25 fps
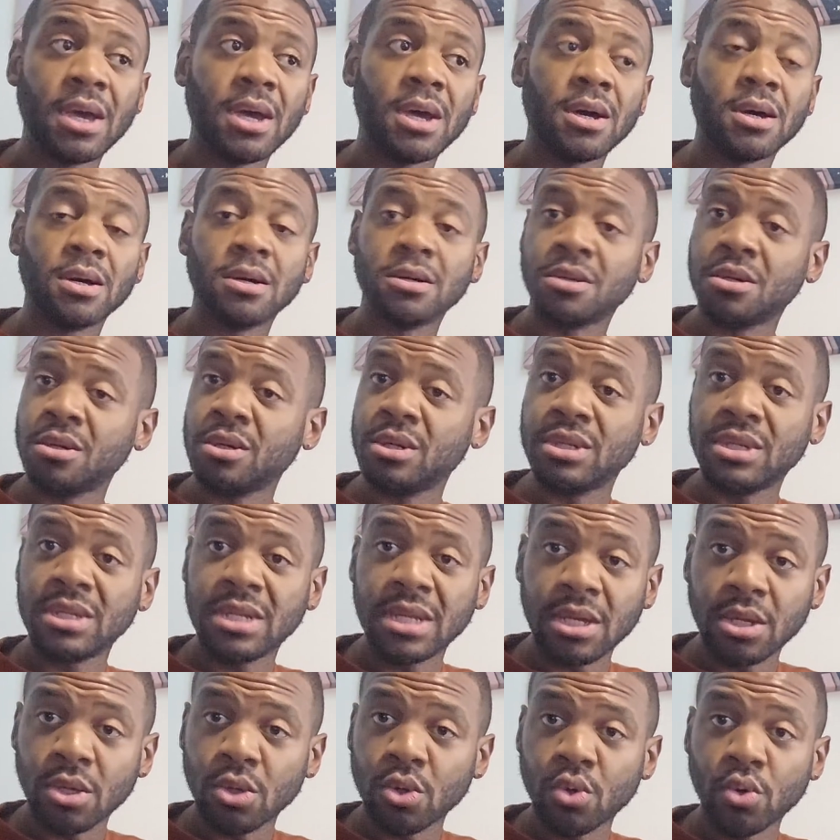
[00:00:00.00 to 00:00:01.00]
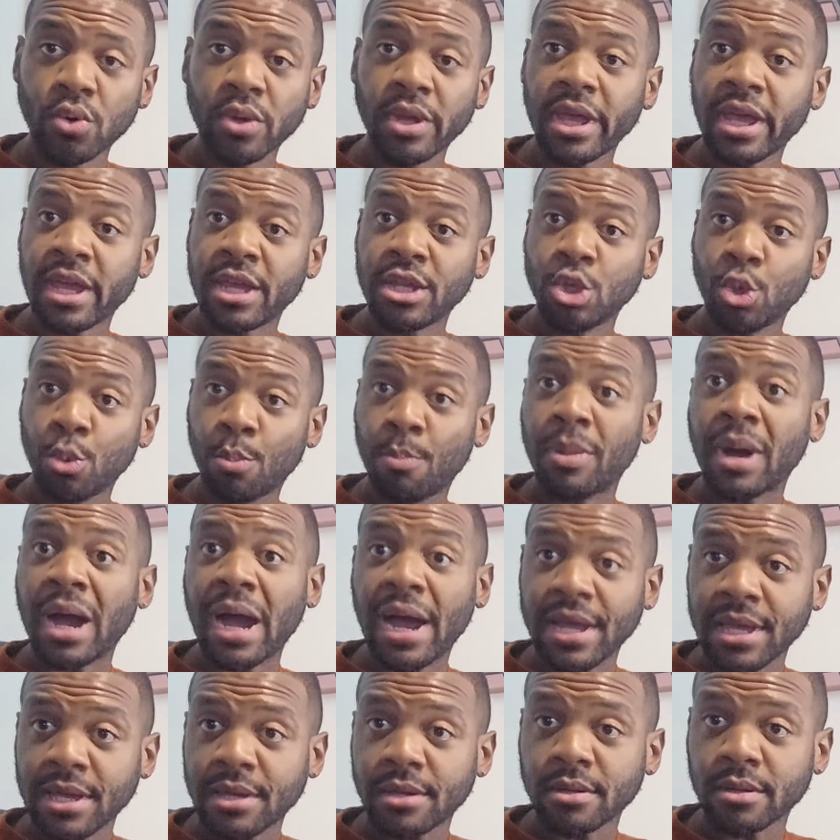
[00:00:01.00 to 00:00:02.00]
a good deal, and you
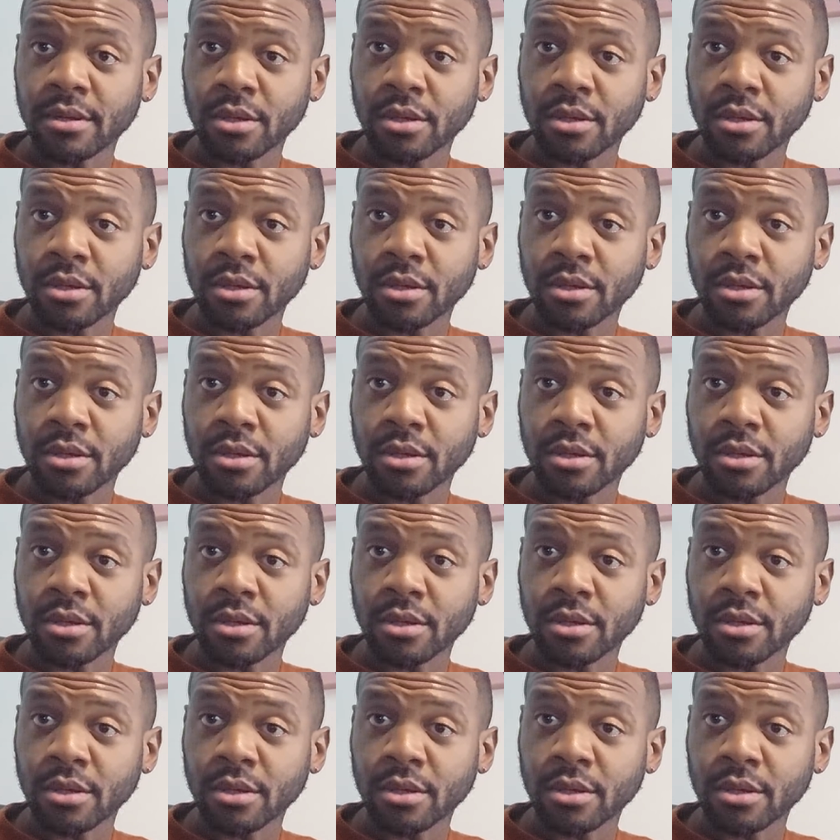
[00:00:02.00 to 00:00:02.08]
buy it.